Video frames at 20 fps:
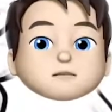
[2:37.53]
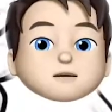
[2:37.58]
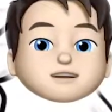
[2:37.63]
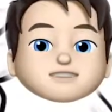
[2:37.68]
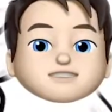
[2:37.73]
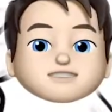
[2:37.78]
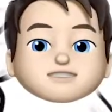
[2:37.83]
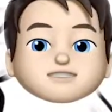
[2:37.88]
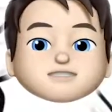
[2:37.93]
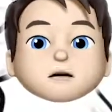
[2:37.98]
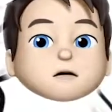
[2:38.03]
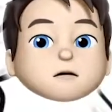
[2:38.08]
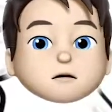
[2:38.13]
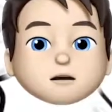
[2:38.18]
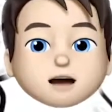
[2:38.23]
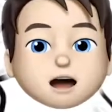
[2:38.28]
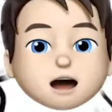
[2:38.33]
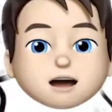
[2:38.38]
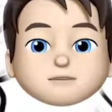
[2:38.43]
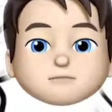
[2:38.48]
which
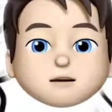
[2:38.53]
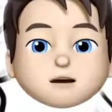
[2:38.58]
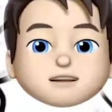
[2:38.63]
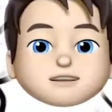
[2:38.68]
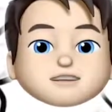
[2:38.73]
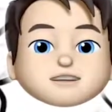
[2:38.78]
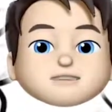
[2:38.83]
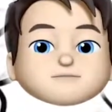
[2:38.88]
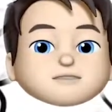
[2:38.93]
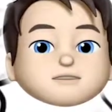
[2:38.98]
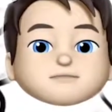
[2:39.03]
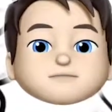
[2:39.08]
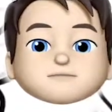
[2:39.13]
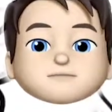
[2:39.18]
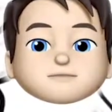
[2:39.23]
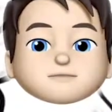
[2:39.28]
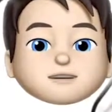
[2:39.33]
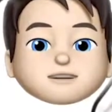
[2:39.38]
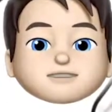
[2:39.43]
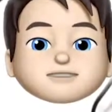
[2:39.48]
when I want
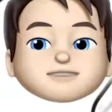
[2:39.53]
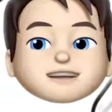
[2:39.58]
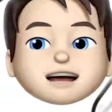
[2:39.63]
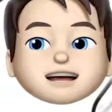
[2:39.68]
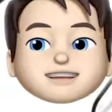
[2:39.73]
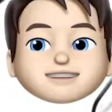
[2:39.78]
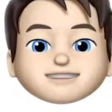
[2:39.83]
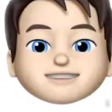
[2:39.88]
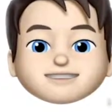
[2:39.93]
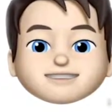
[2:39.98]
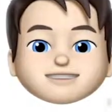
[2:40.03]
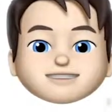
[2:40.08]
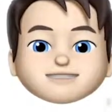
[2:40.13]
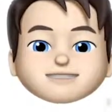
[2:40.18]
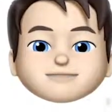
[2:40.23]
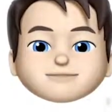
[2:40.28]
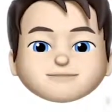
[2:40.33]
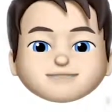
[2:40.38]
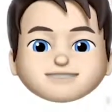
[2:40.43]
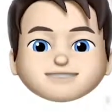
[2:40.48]
different print
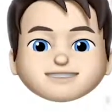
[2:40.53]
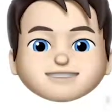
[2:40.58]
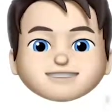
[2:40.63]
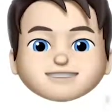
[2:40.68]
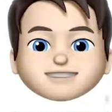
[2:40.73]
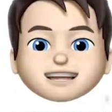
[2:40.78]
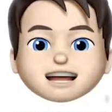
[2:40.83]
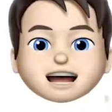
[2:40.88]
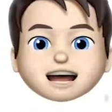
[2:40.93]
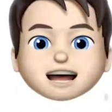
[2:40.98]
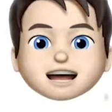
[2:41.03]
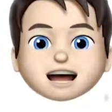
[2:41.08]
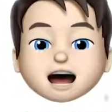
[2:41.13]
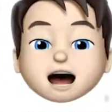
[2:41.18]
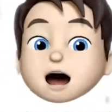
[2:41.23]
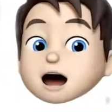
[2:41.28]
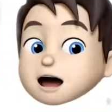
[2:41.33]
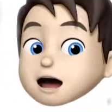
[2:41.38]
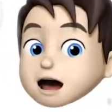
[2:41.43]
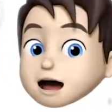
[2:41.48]
sizes, which is like,
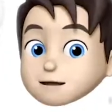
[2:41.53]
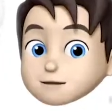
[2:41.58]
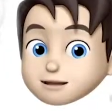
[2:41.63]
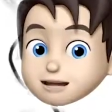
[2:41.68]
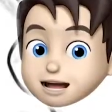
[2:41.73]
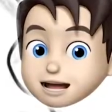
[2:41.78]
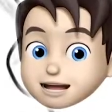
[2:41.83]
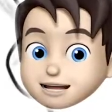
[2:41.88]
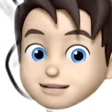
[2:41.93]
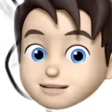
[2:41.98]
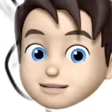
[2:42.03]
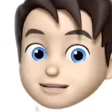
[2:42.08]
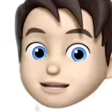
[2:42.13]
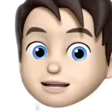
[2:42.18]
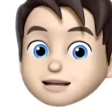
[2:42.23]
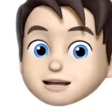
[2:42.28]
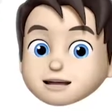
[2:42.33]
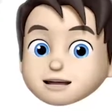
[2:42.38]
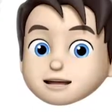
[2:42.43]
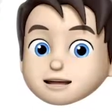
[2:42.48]
I'm lazy.